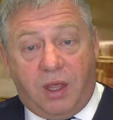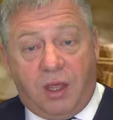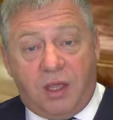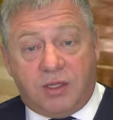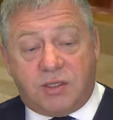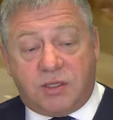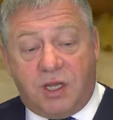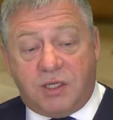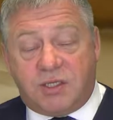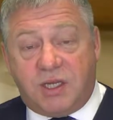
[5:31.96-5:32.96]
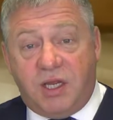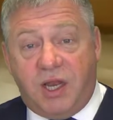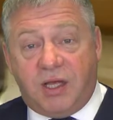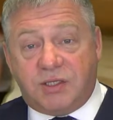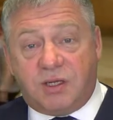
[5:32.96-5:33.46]
is seen
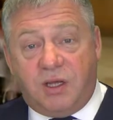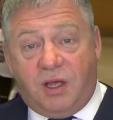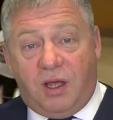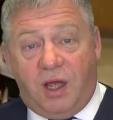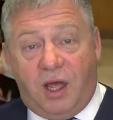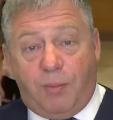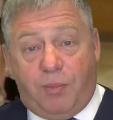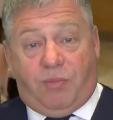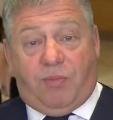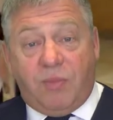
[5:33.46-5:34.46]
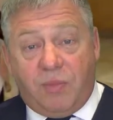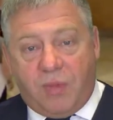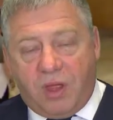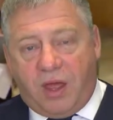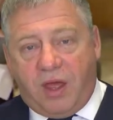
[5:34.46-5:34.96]
as
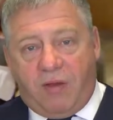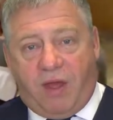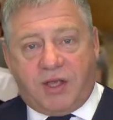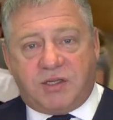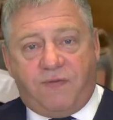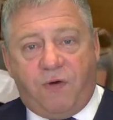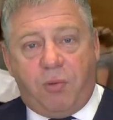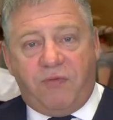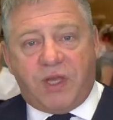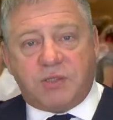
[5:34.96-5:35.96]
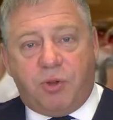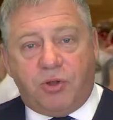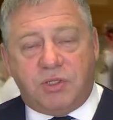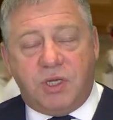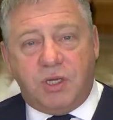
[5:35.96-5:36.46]
a form of
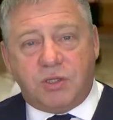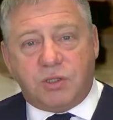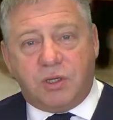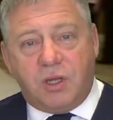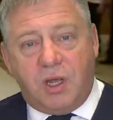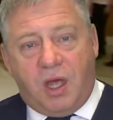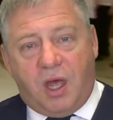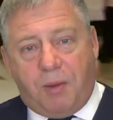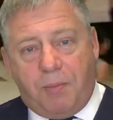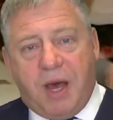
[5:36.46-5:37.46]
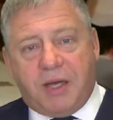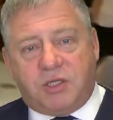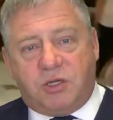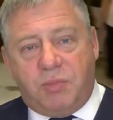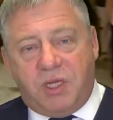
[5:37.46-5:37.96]
exploitation, and
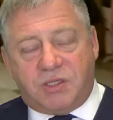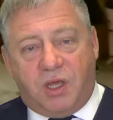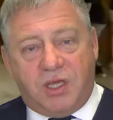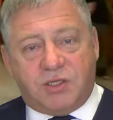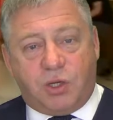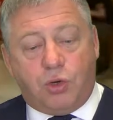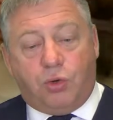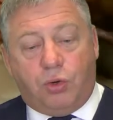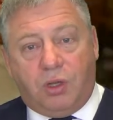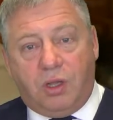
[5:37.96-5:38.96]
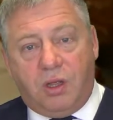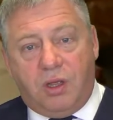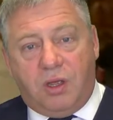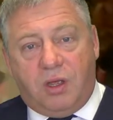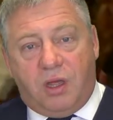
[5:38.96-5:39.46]
martyrdom is a goal
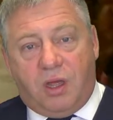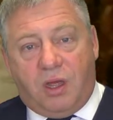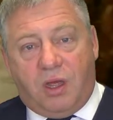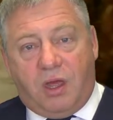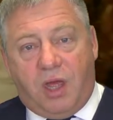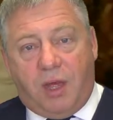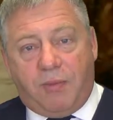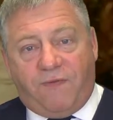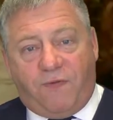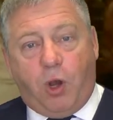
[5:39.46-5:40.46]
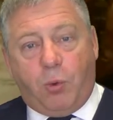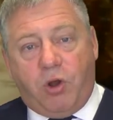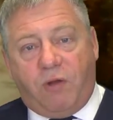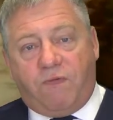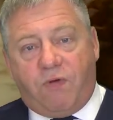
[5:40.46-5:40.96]
following
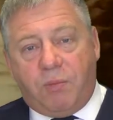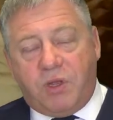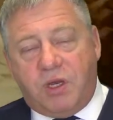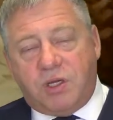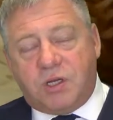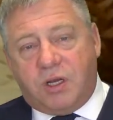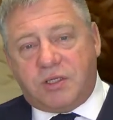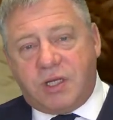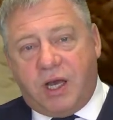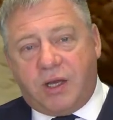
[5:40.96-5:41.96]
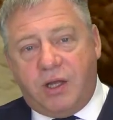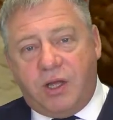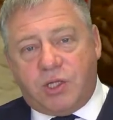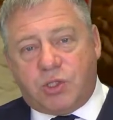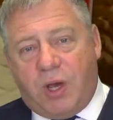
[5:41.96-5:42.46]
on from the initial attack.
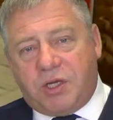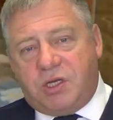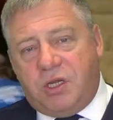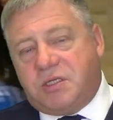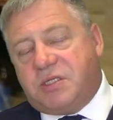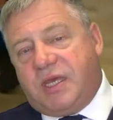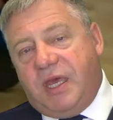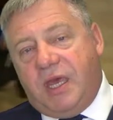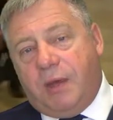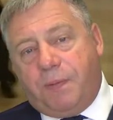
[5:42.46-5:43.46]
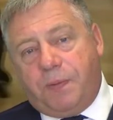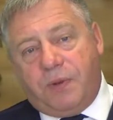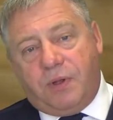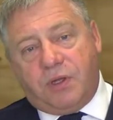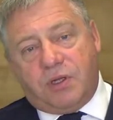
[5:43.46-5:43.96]
So actually escape,
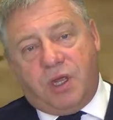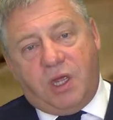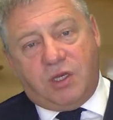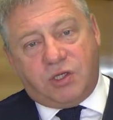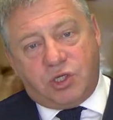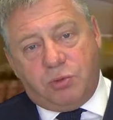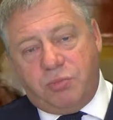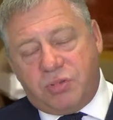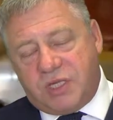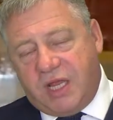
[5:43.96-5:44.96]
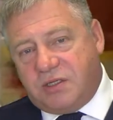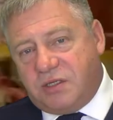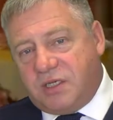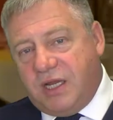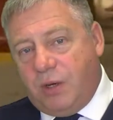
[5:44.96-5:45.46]
in some
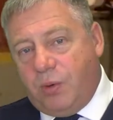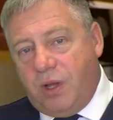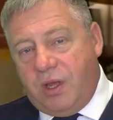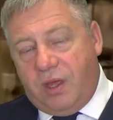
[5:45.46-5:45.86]
senses now,